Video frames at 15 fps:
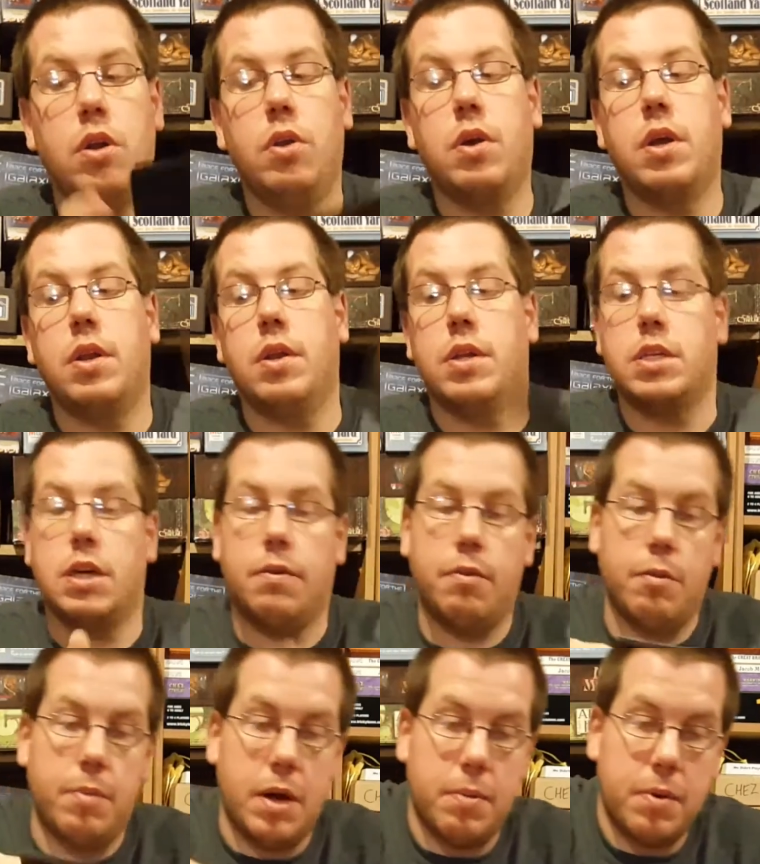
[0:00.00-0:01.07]
Or you
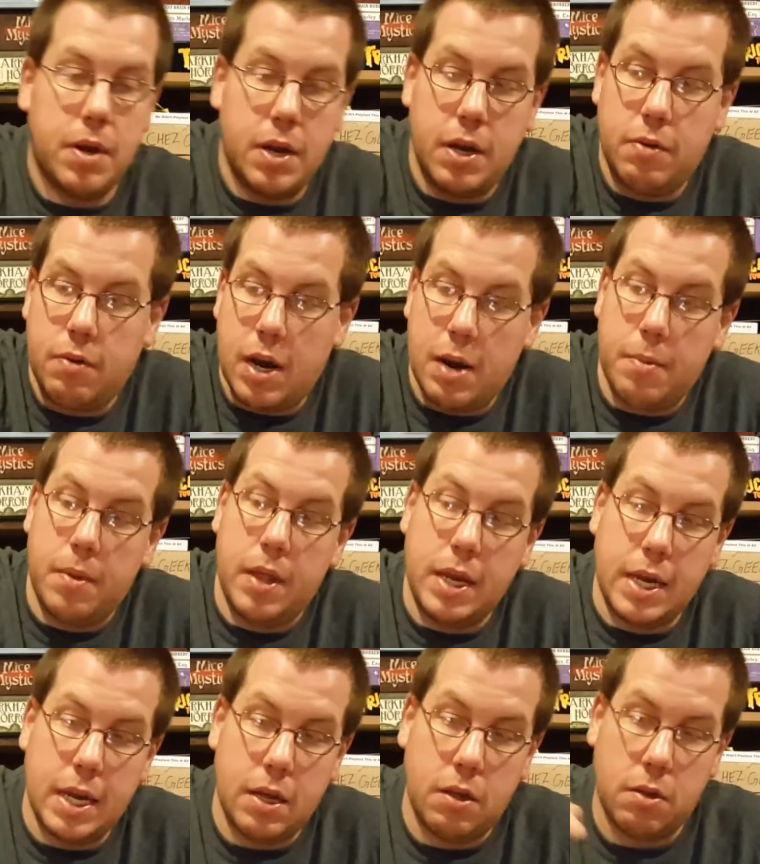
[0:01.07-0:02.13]
can shuffle them up
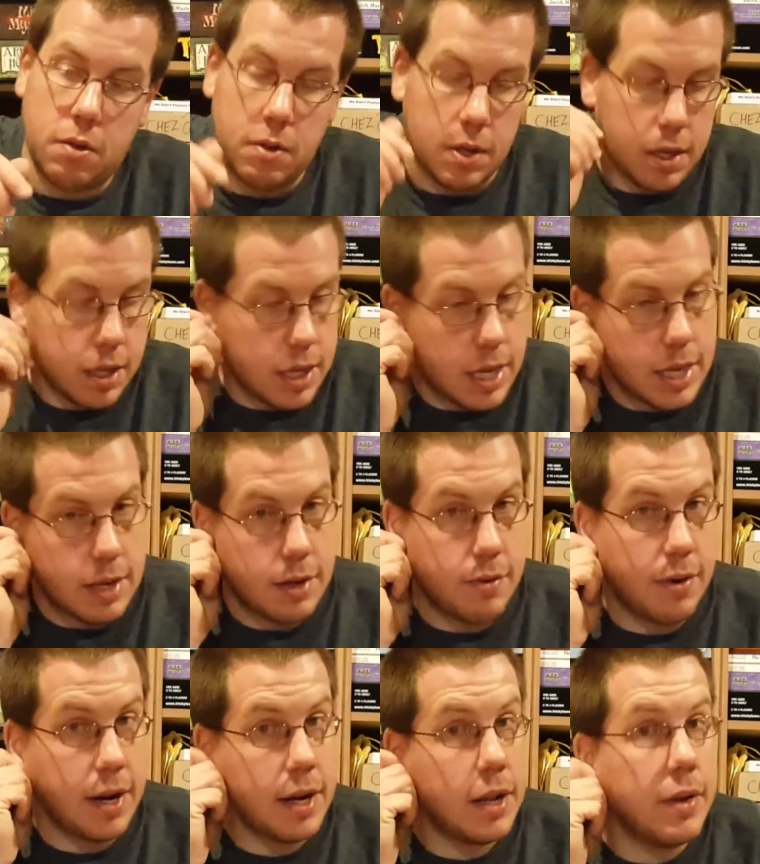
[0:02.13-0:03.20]
and randomly
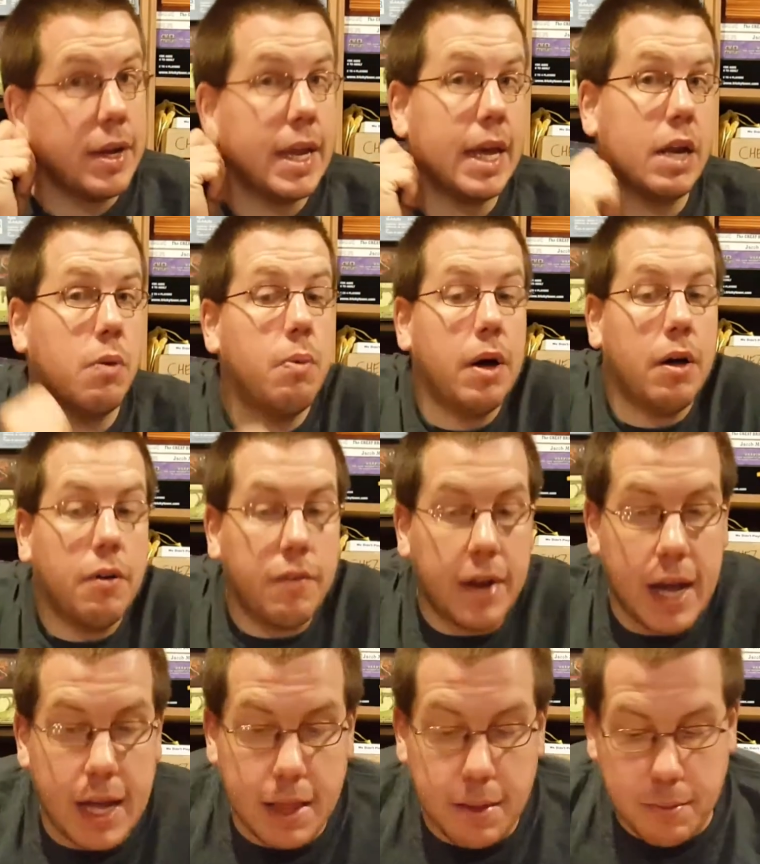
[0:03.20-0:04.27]

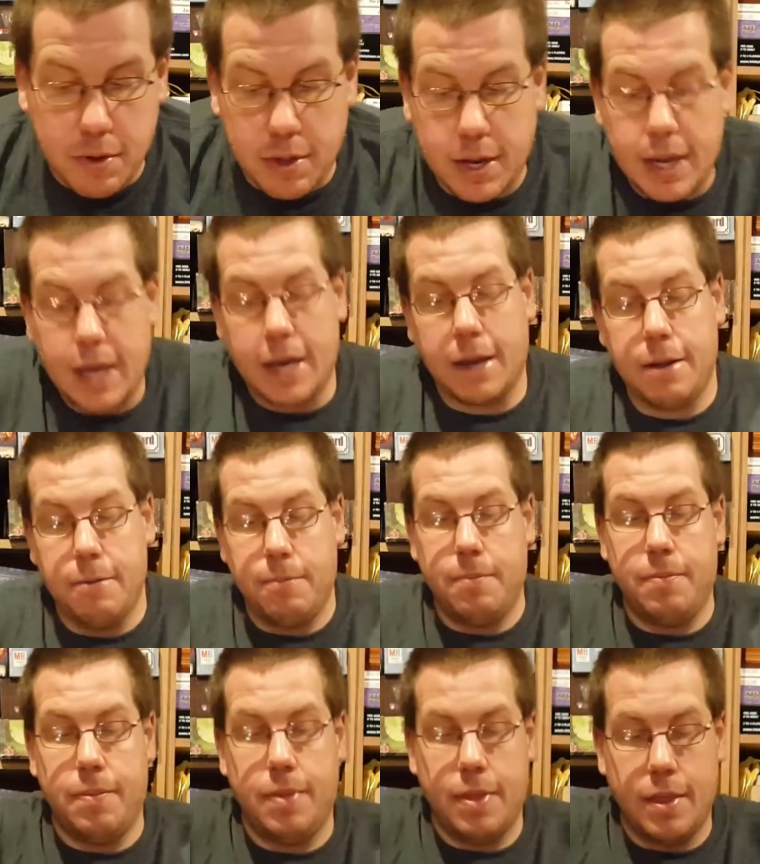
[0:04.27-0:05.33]
take 12 and add them to the
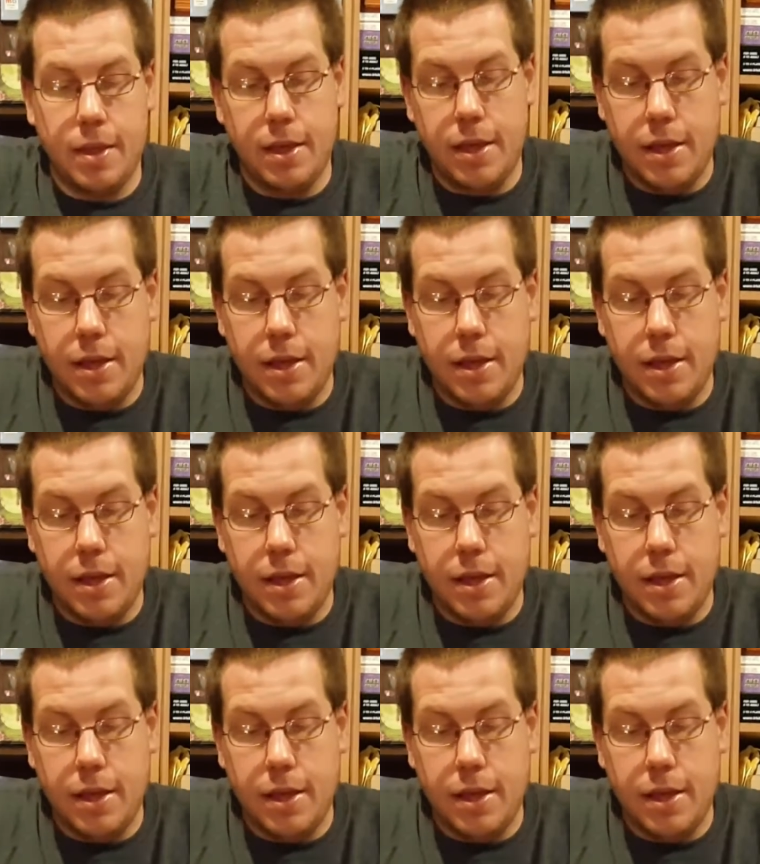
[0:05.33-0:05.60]
deck.